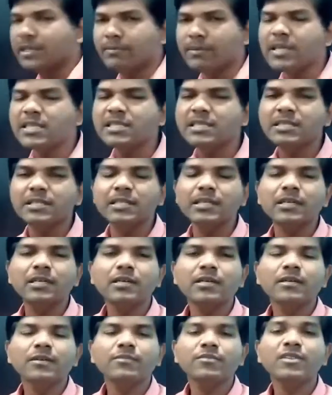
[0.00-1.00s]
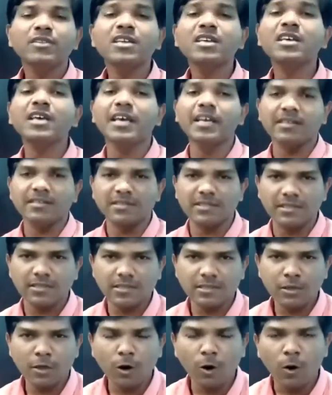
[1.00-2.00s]
means
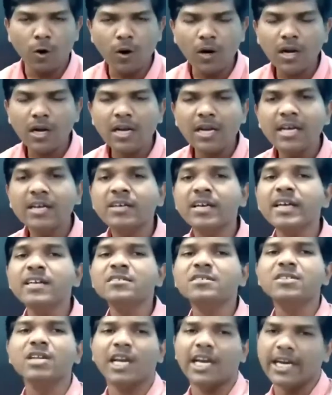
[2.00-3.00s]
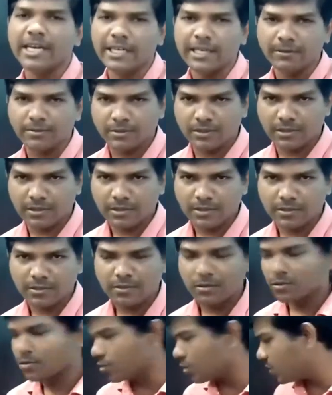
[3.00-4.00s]
kings or king's relatives.
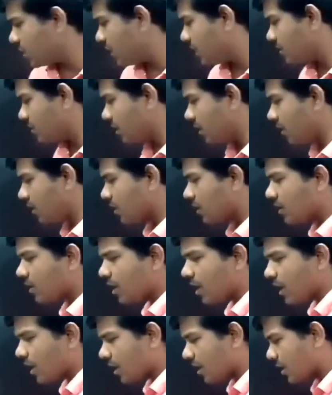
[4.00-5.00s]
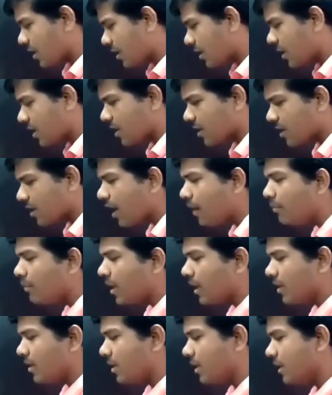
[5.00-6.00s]
So these are come
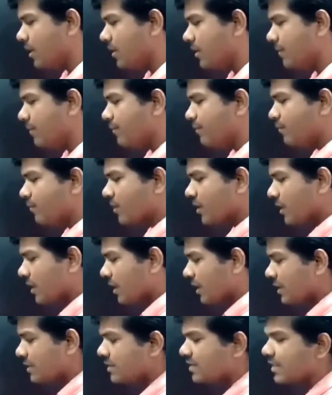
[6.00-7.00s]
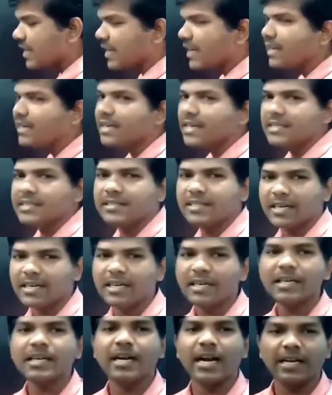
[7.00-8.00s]
under second
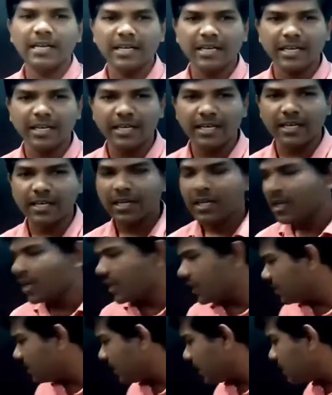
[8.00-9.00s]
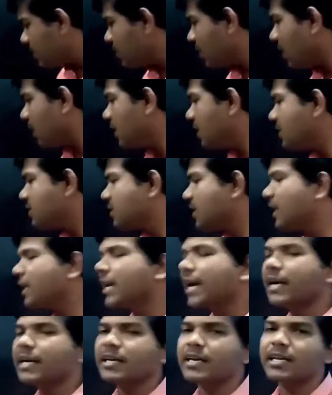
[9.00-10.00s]
estate category. Then third estate
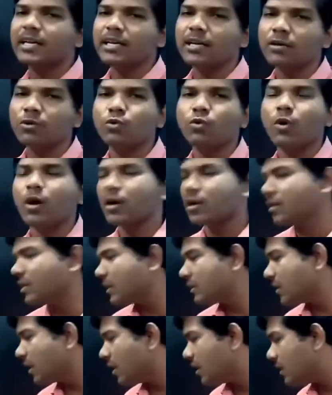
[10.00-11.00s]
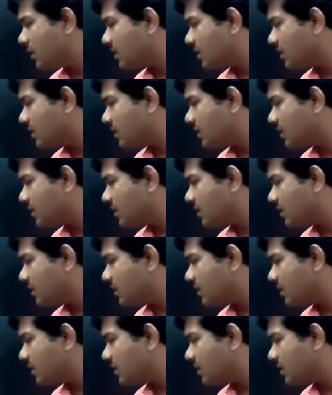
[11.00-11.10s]
category, who are in the third